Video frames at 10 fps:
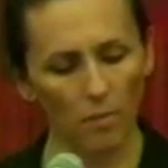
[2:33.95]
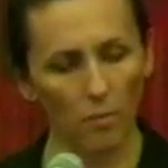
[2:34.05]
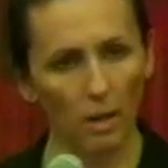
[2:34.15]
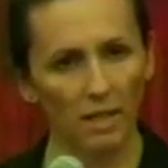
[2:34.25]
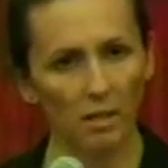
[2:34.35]

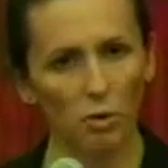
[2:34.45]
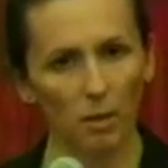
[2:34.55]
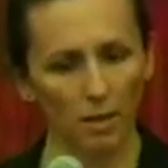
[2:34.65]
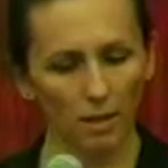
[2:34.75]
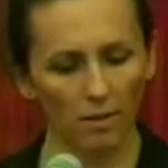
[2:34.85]
As the
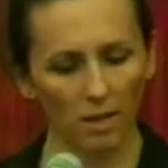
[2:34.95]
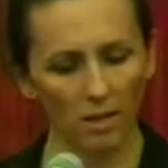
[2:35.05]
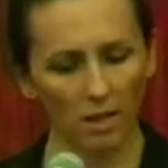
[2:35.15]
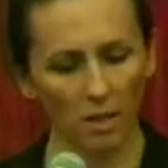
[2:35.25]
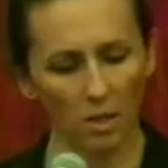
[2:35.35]
train leaves the
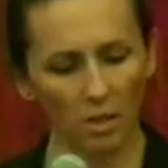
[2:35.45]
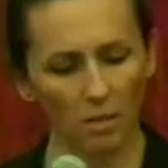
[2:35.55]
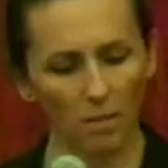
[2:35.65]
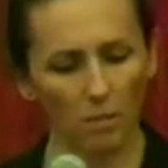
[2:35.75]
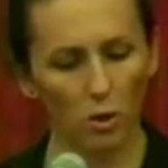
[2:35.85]

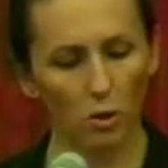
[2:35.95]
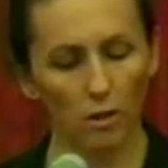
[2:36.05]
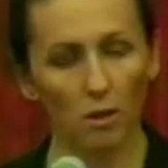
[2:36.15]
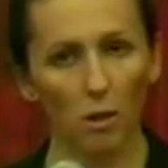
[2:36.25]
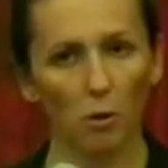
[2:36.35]
station, the
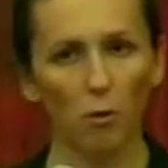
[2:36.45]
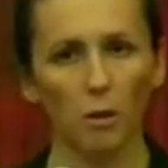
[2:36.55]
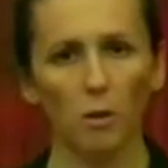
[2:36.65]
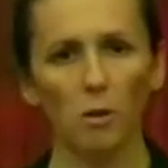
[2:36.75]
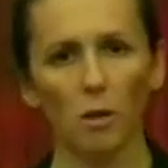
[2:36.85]
transit
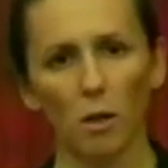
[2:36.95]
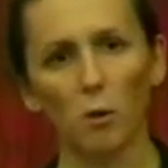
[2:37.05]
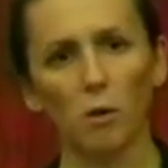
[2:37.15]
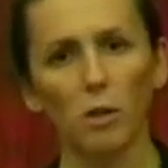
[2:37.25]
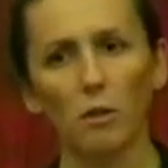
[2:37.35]

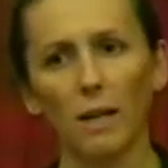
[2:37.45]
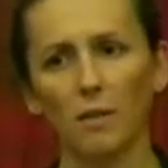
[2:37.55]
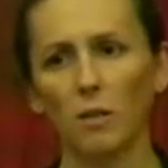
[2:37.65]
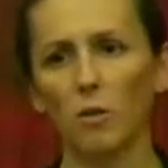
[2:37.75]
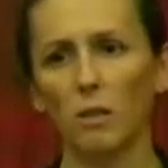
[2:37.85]
authority
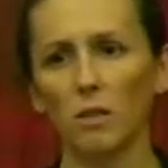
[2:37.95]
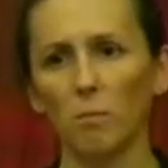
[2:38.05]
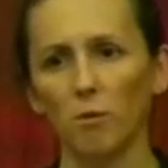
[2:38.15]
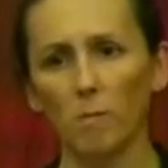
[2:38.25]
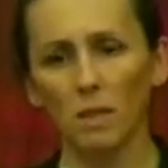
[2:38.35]
tracks the train's
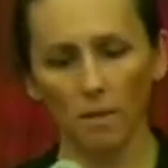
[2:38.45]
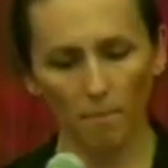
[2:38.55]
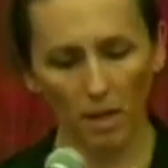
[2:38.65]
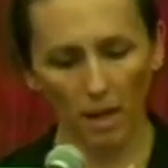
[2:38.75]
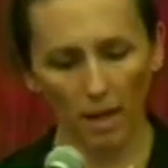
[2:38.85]
movement,
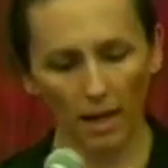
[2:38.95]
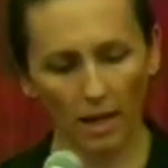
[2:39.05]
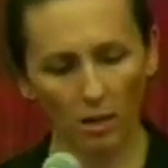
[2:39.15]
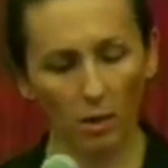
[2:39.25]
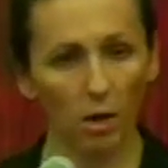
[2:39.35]

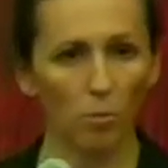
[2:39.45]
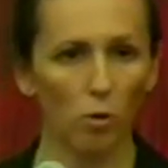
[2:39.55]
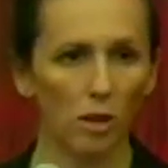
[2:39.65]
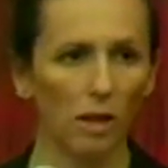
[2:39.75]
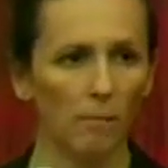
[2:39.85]
and
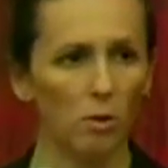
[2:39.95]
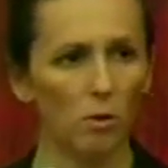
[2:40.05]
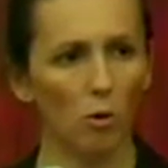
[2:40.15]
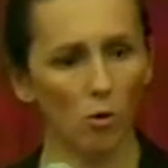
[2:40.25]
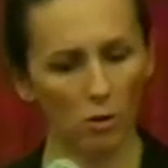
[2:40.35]
onboard cameras
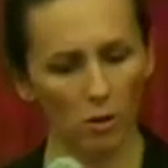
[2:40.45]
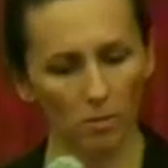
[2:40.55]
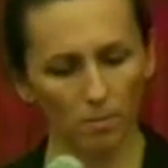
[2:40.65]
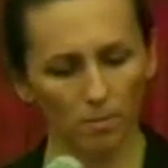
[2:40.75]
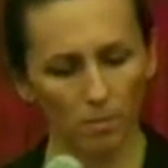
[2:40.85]
record
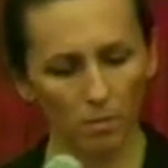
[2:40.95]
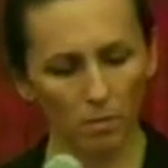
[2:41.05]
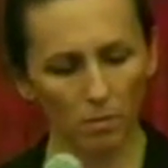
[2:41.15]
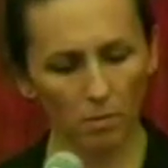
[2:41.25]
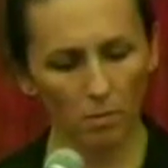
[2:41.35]
you.
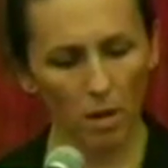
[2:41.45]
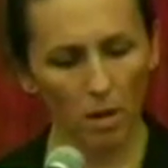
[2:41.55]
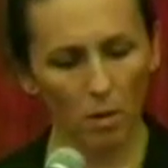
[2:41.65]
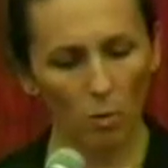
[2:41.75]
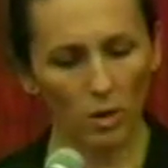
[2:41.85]

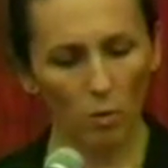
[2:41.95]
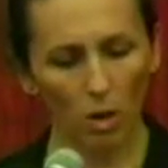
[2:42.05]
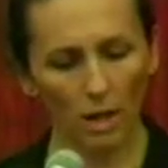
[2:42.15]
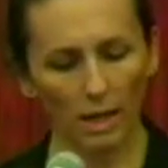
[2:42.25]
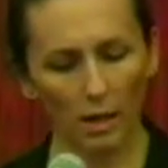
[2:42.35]
When you
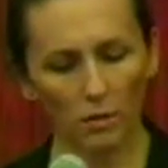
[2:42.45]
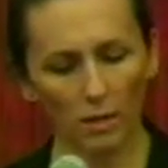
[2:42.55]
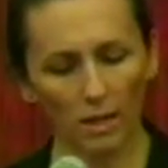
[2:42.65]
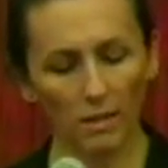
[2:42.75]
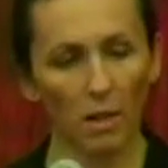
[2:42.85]
walk out, the
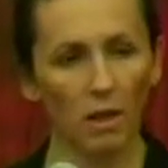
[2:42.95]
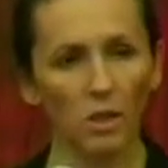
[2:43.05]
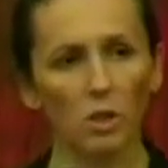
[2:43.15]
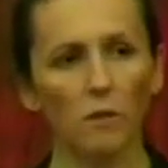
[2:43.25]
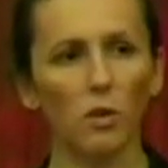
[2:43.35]

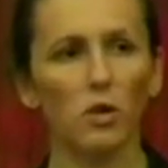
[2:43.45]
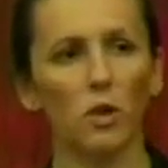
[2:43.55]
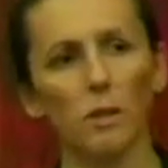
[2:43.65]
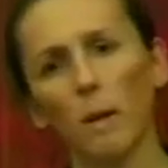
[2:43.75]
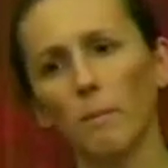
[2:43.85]
destination of your
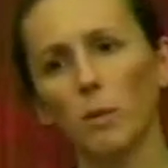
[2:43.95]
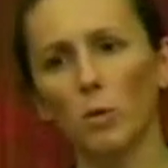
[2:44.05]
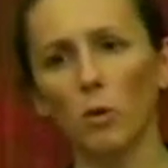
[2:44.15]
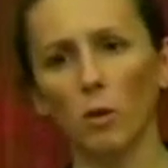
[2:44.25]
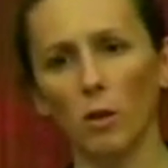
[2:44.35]
journey might be
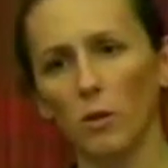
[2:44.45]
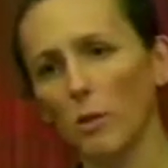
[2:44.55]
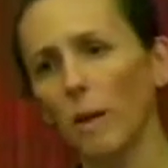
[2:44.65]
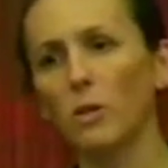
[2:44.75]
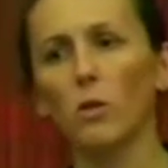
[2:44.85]
recorded in
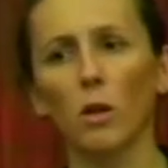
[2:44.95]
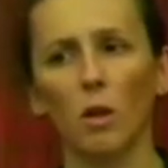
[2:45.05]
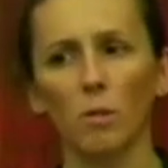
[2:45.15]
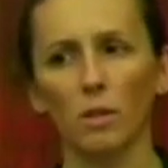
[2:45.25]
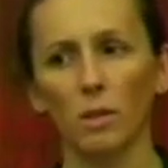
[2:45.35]
your
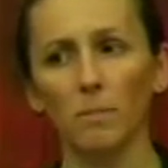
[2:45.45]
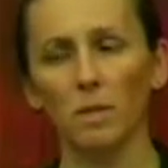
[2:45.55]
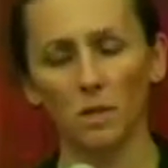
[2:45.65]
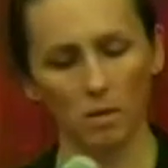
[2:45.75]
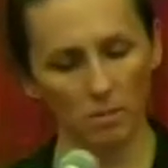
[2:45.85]
MetroCard with some
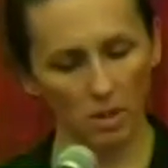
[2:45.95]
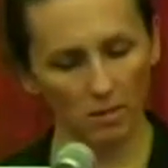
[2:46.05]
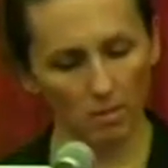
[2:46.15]
systems.